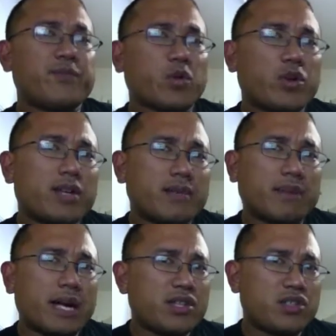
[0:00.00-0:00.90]
where you could
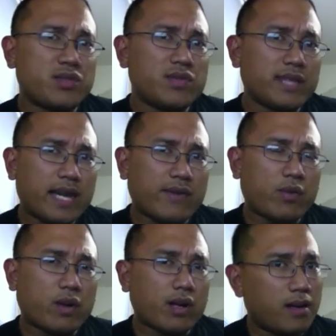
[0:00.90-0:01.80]
buy shoes
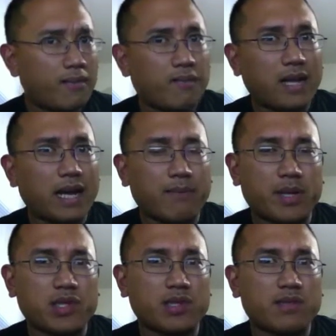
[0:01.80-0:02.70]
everywhere. Got a
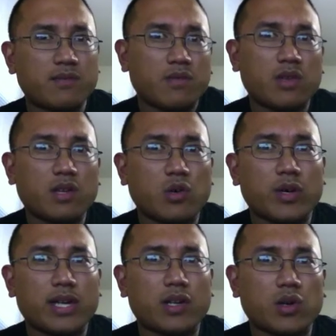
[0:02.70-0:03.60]
bunch of
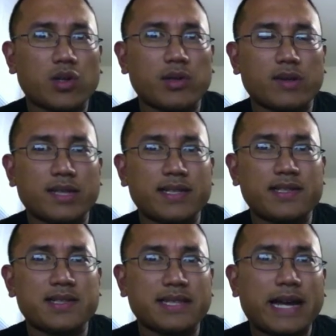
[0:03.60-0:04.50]
quick and early
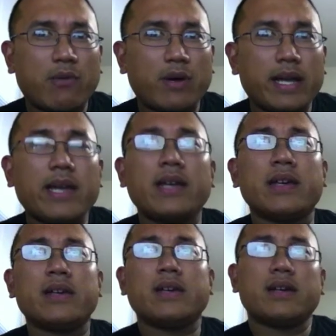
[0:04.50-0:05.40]
releases that way.
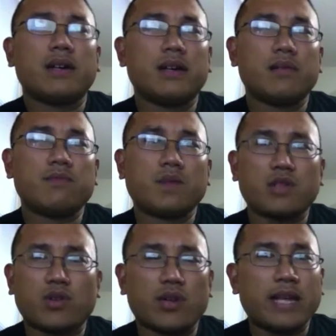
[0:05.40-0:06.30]

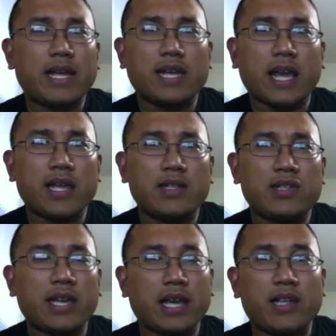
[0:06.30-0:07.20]
Jordan
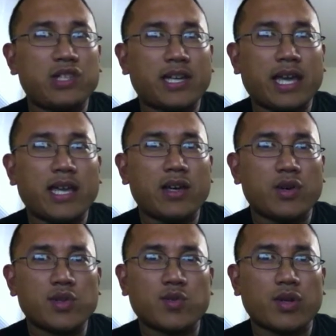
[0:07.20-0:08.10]

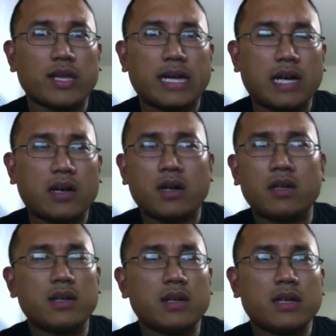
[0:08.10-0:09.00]
AJKOs were there.
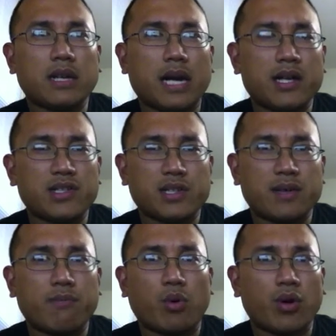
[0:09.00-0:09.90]
Gosh,
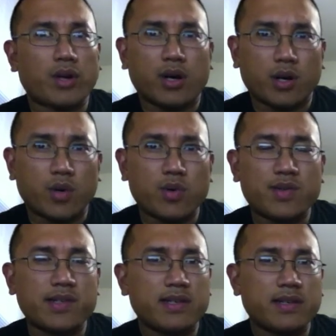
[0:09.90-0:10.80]

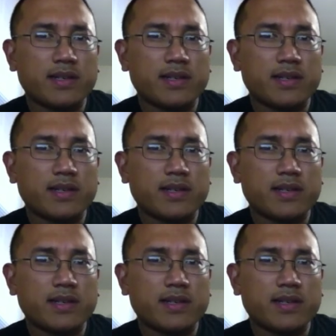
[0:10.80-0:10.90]
Bordeaux's,